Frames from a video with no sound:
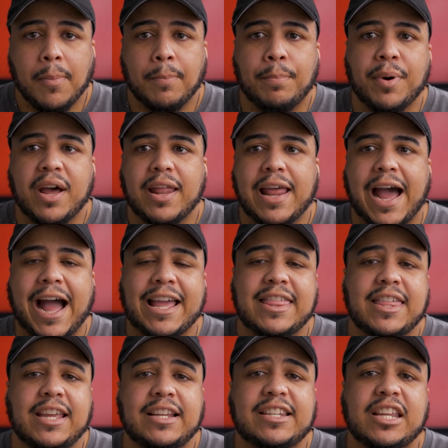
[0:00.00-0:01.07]
But I
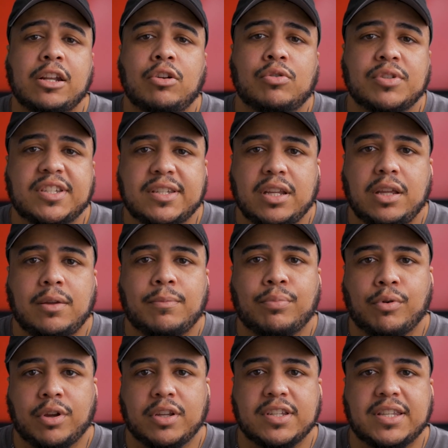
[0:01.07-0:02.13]
think Tentacle Sync
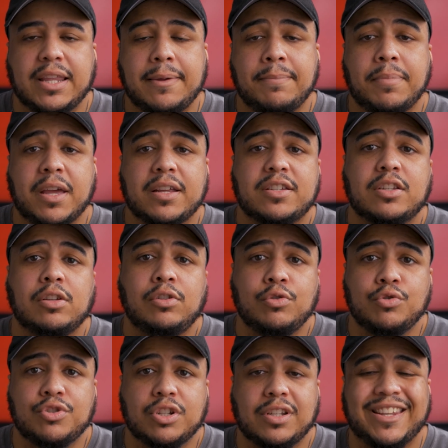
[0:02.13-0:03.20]
brings the best
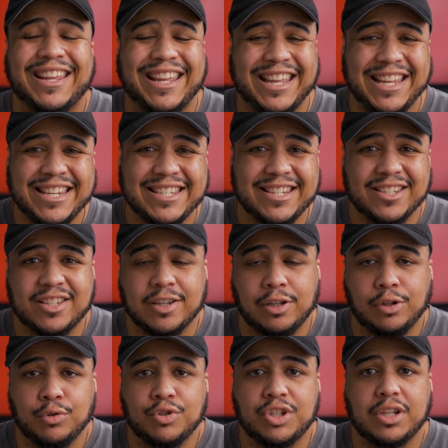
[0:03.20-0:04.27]
solution, the easiest
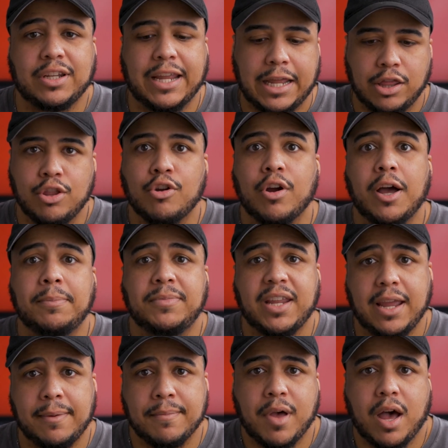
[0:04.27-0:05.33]
solution in their
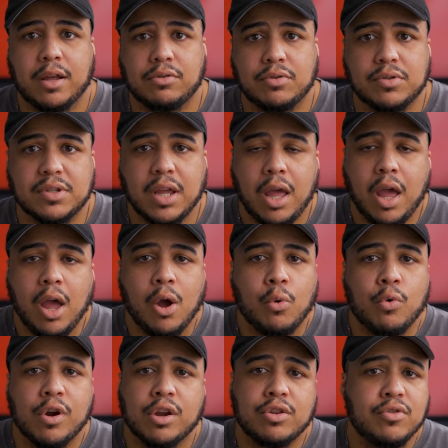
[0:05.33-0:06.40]
update models,
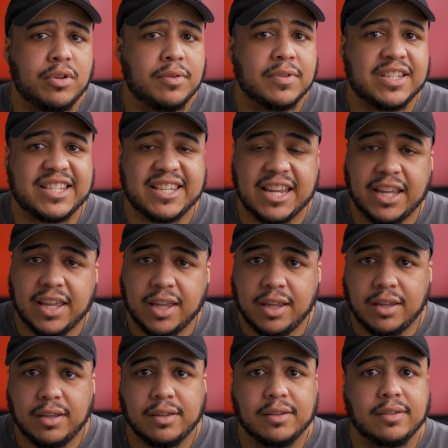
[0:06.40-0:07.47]
where you
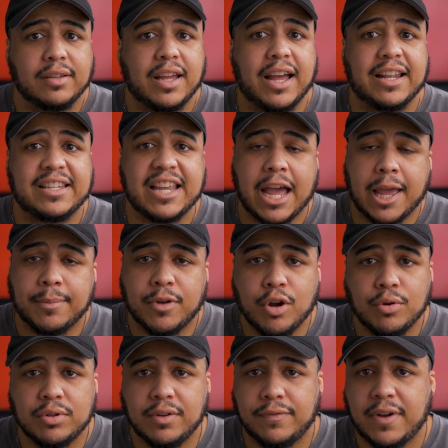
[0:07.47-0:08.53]
syncing a
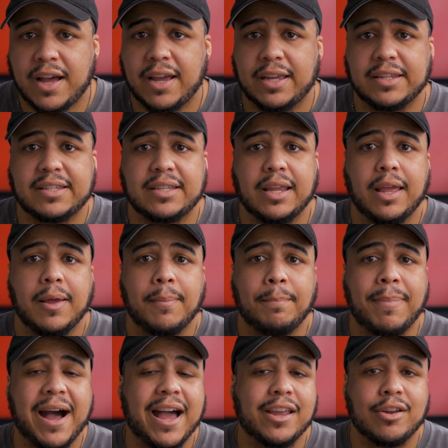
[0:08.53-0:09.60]
timecode device
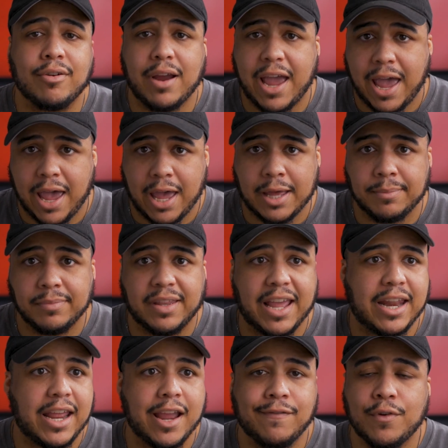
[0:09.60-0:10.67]
by your app
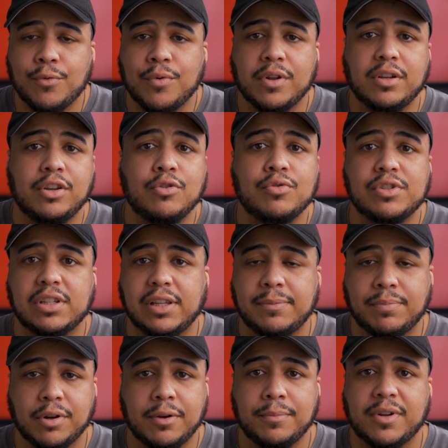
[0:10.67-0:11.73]
that everyone usually
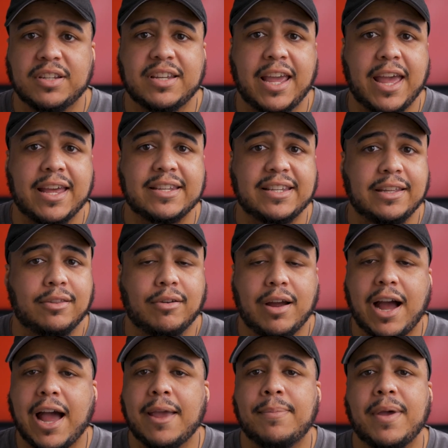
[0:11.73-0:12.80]
pretty much has, either
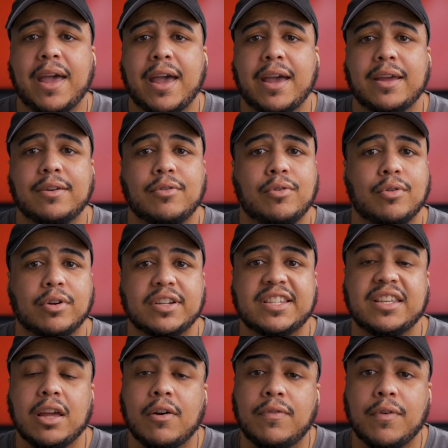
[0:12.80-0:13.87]
iPad or a
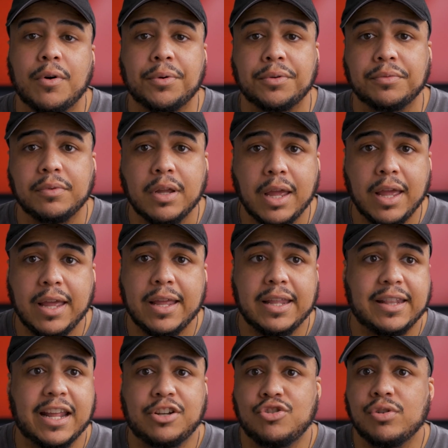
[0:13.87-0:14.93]
cell phone
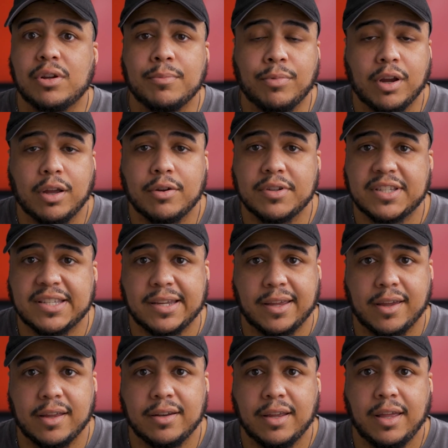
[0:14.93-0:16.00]
that you can bring on
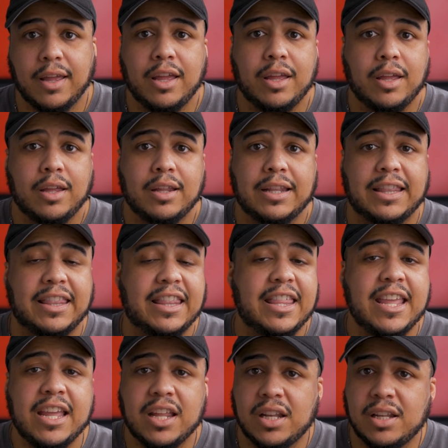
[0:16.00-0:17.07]
set,
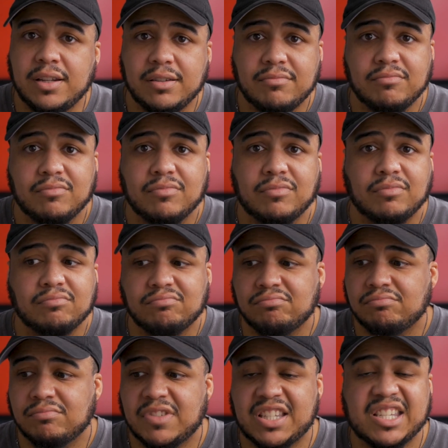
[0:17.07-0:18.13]
then
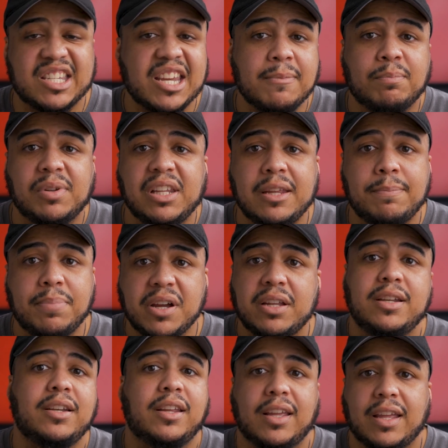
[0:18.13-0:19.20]
simply
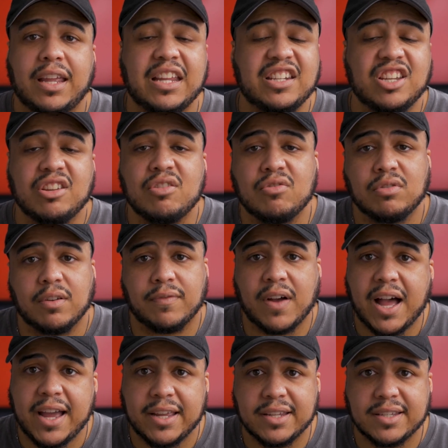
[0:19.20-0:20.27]
putting it into your
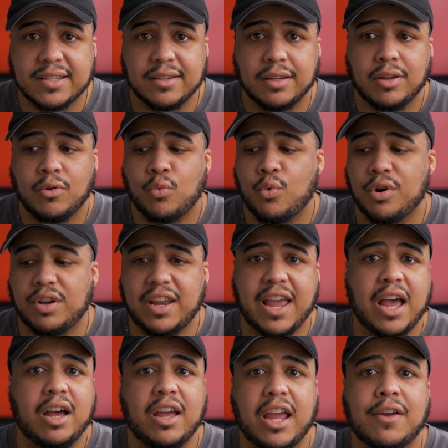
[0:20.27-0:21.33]
device where
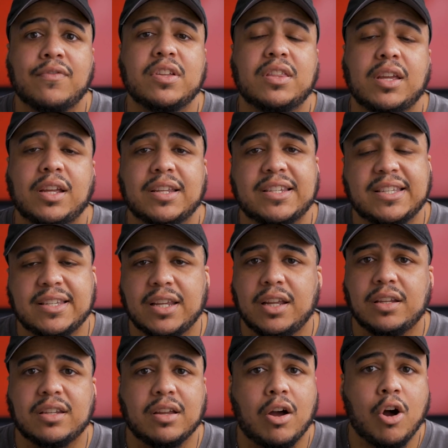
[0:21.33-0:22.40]
now everything is
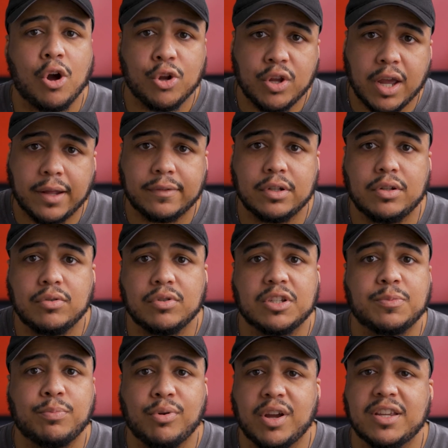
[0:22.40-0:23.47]
synced to all you have to do is
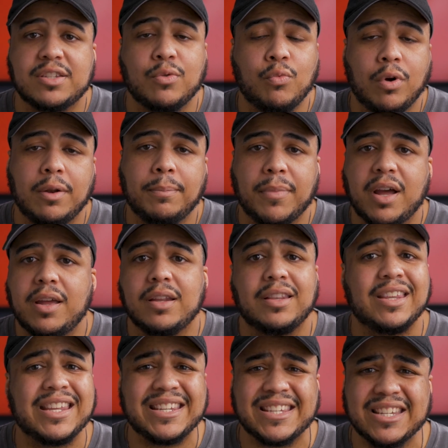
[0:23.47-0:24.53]
press one button.
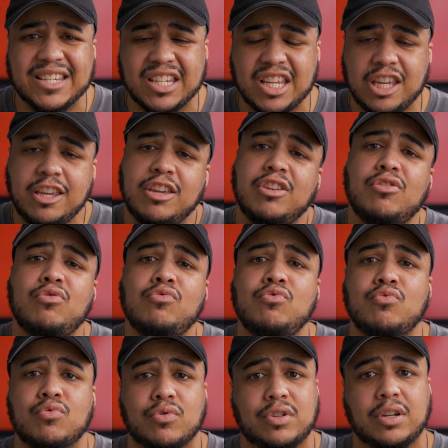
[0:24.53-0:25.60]
This is
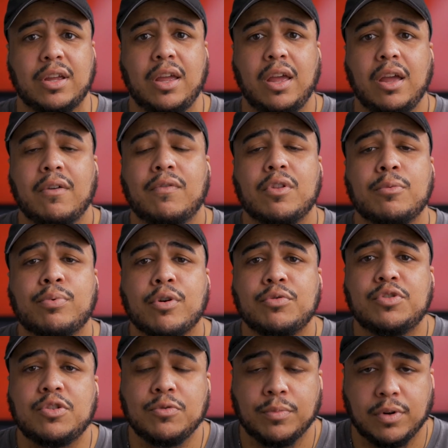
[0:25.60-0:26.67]
huge for the
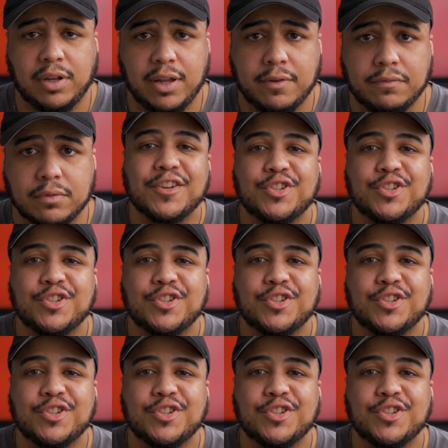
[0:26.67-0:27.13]
prosumer level.